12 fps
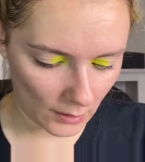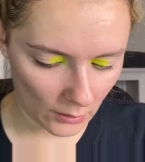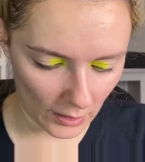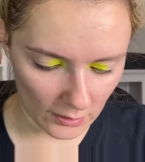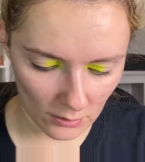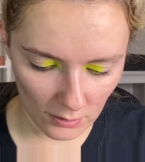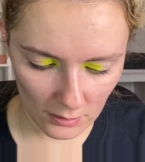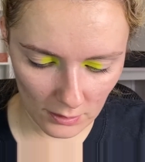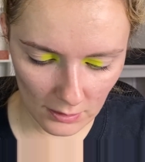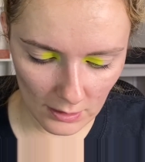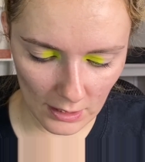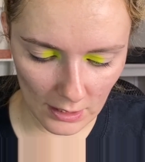okay, so this
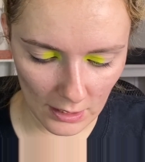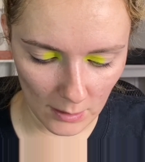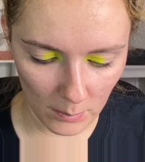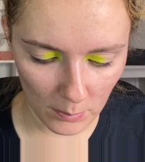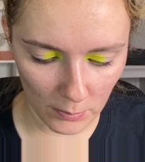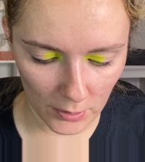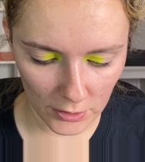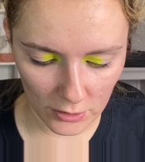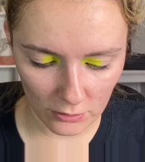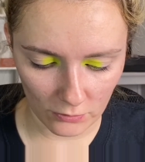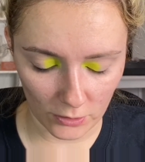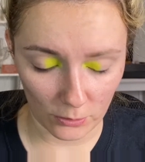is the It
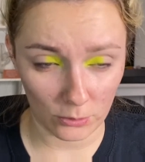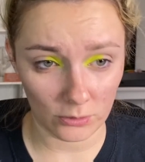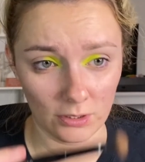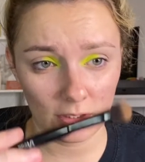Brushes for Ulta.